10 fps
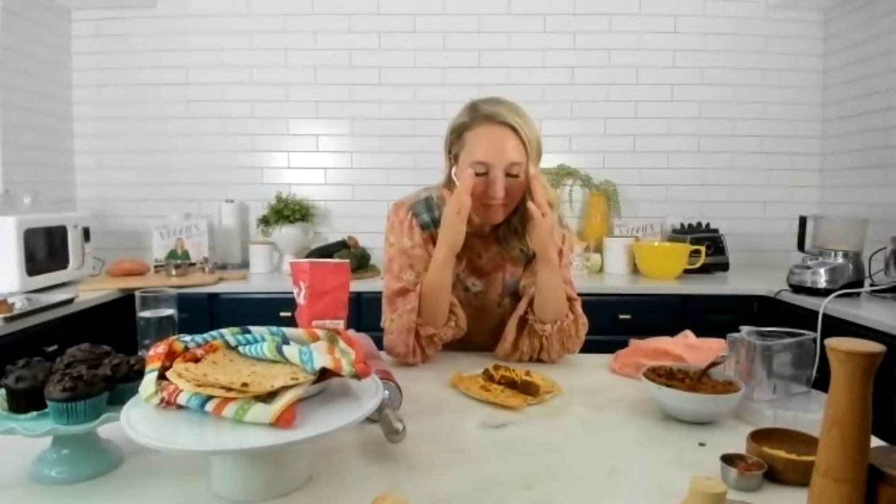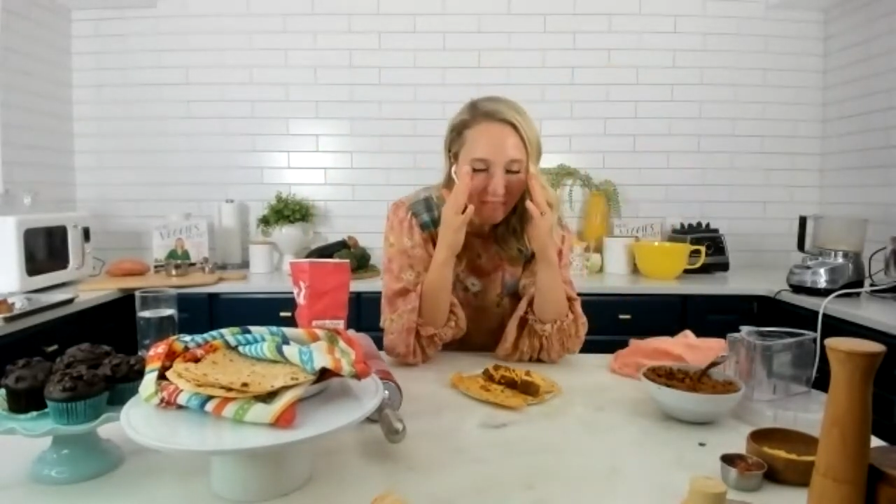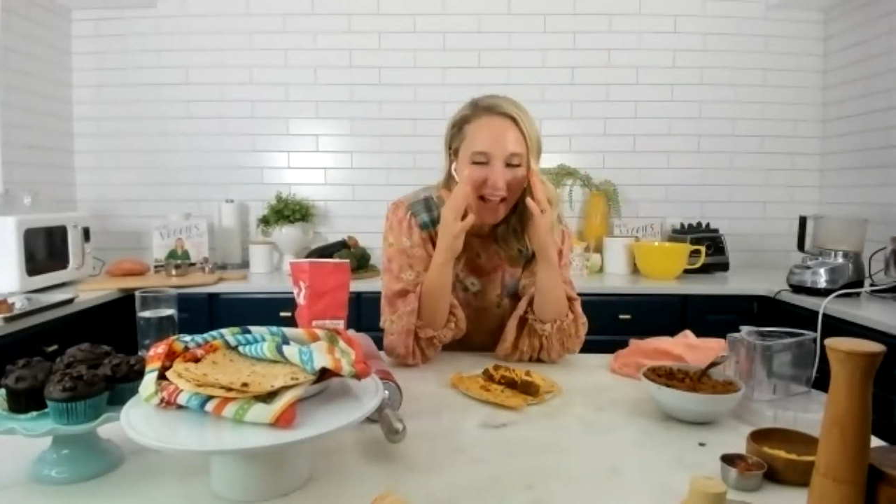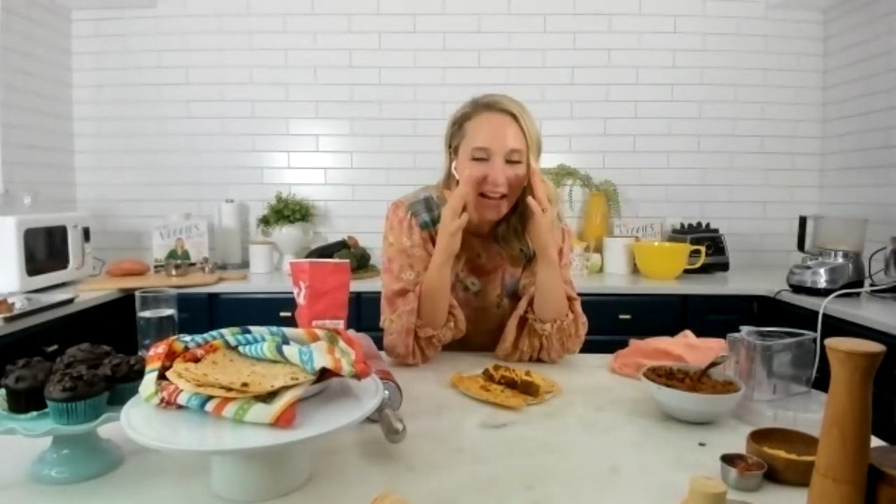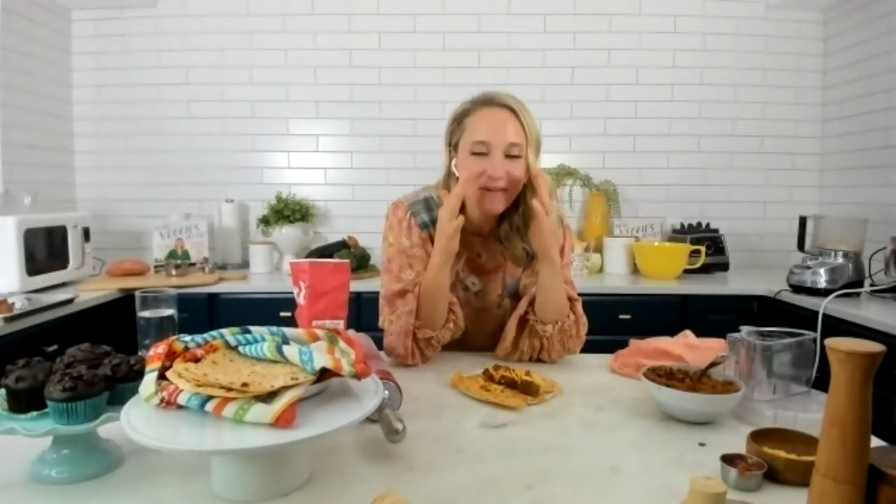
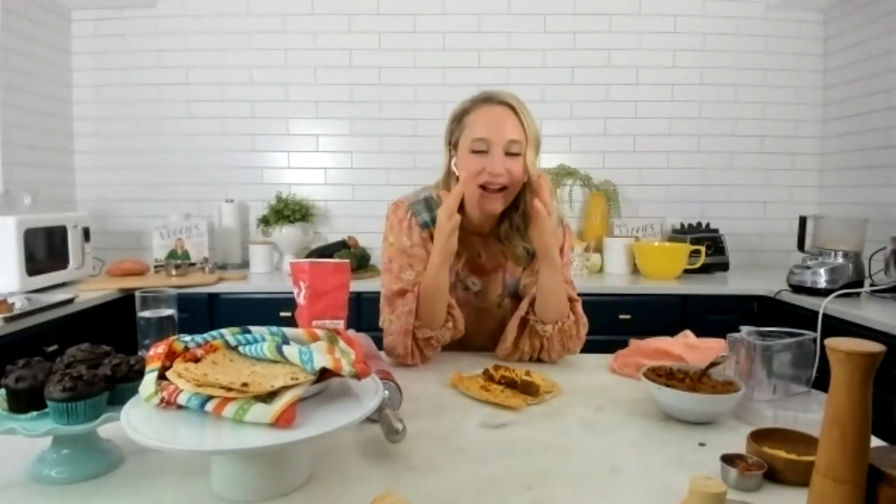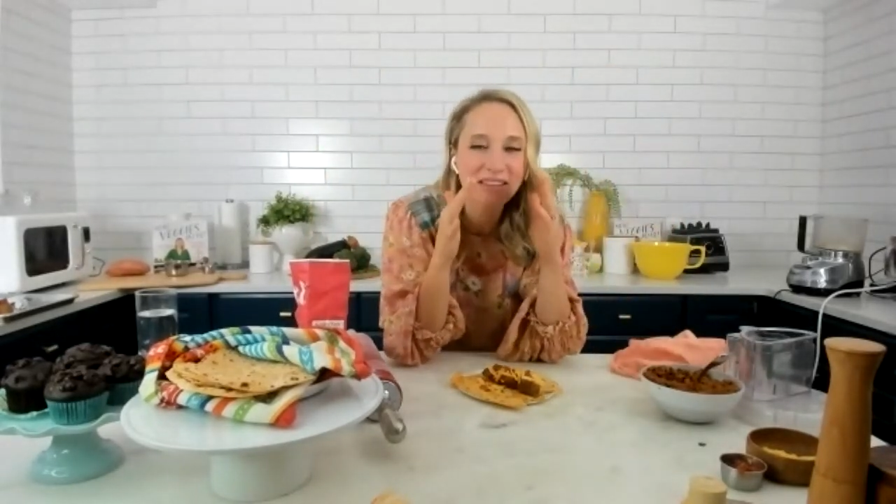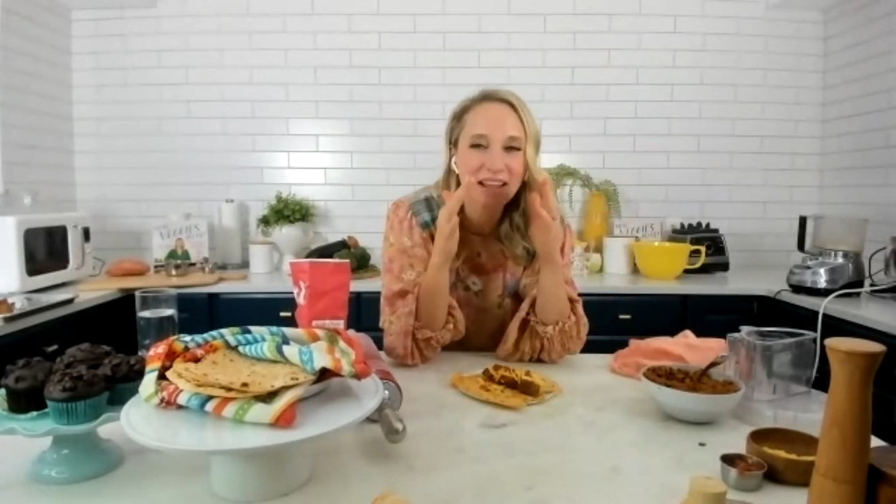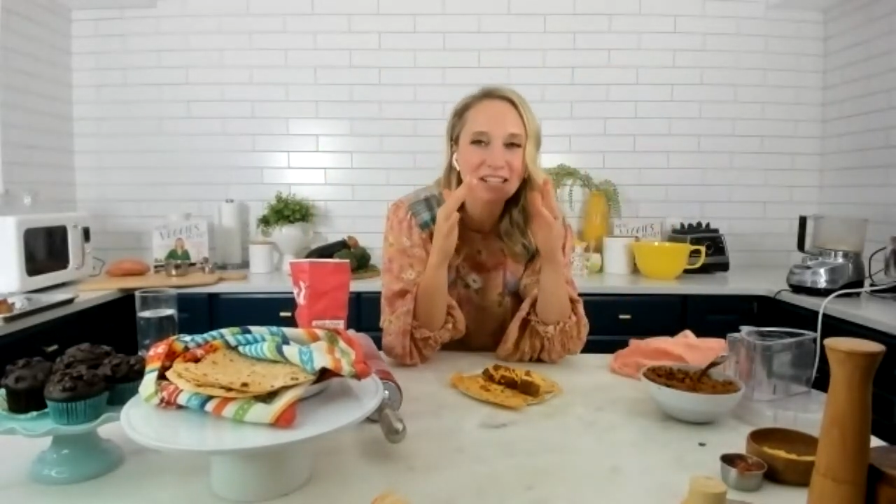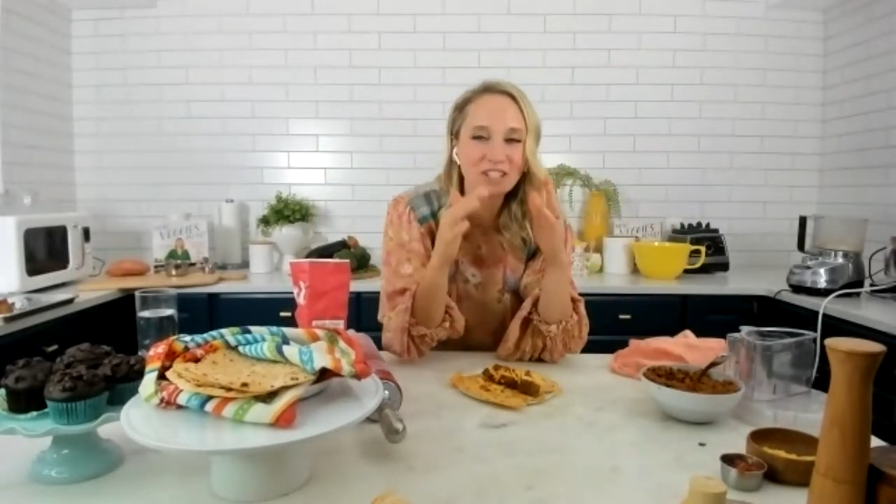I am
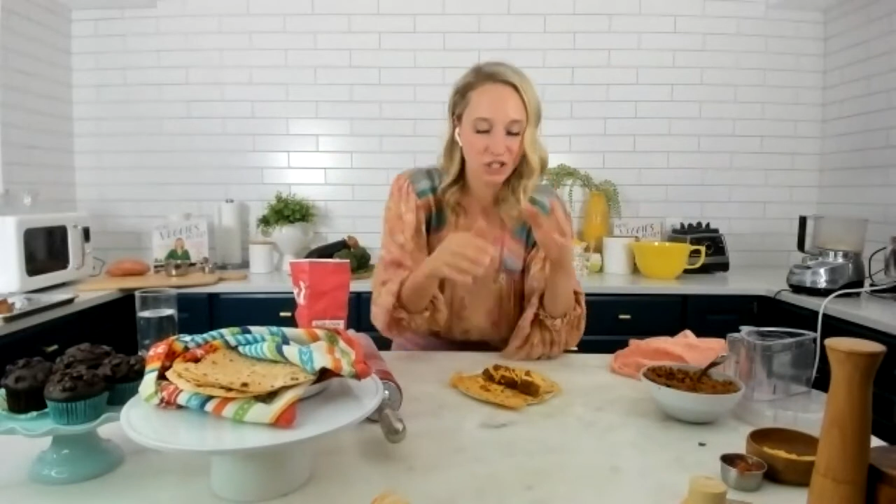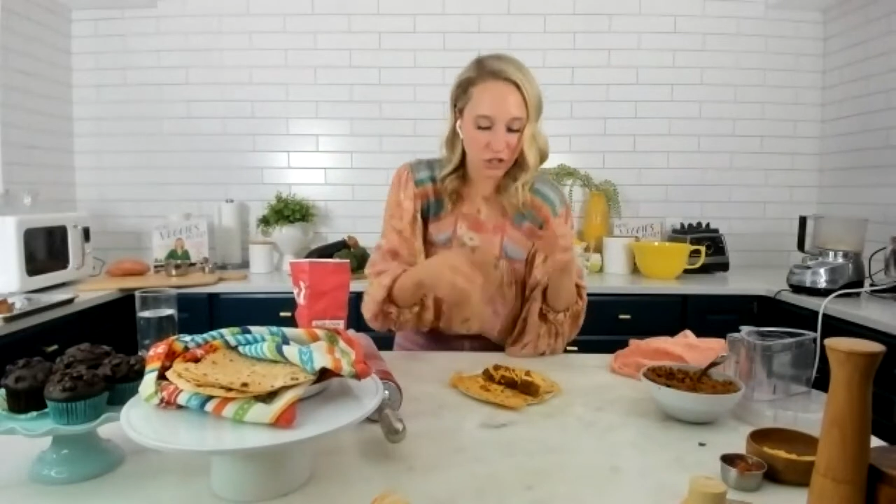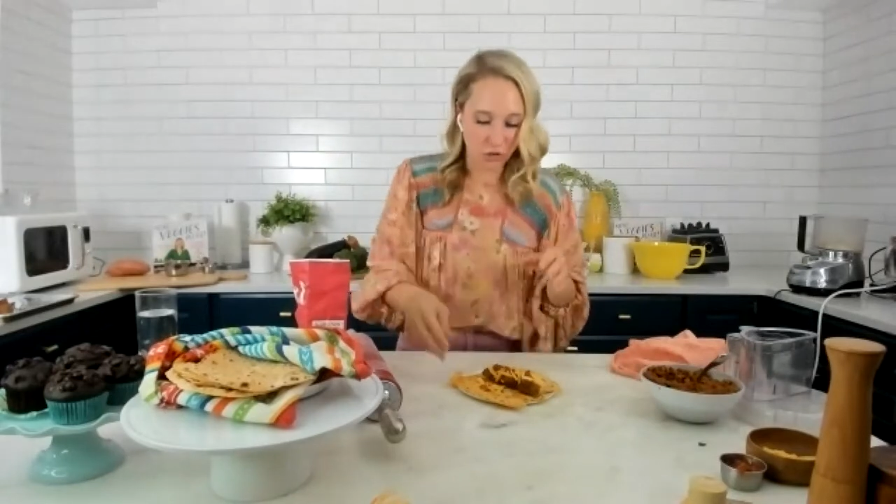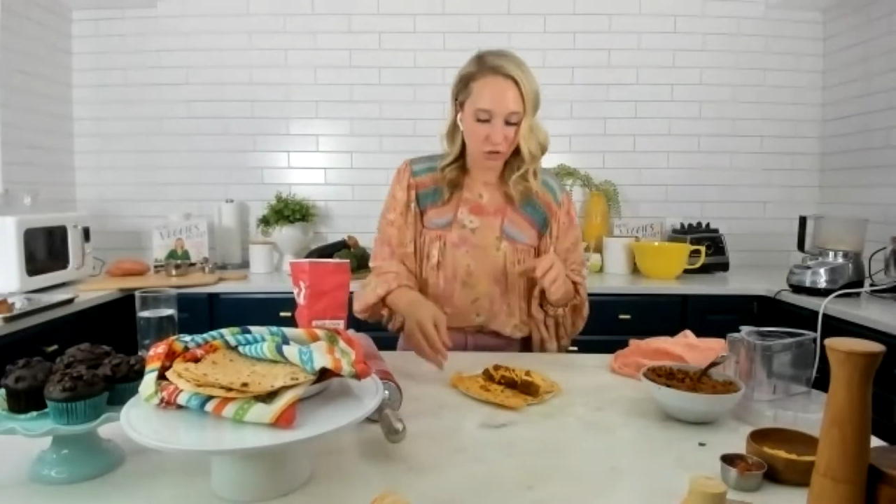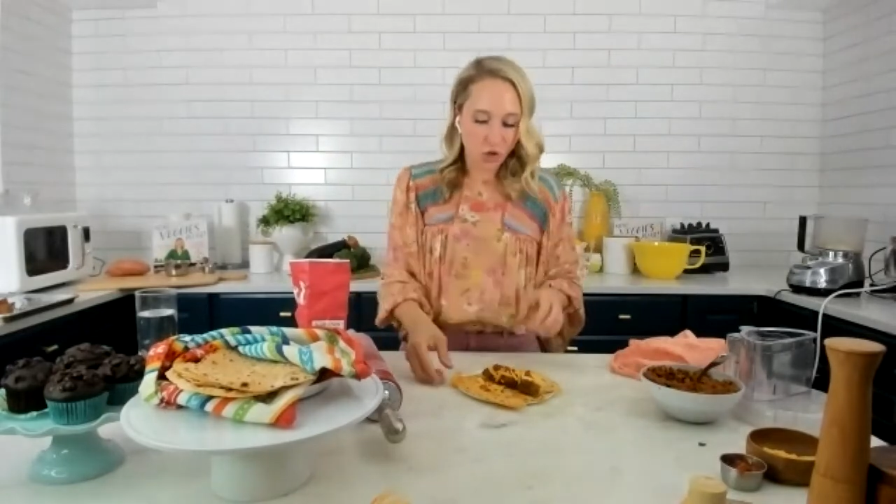not lying to you.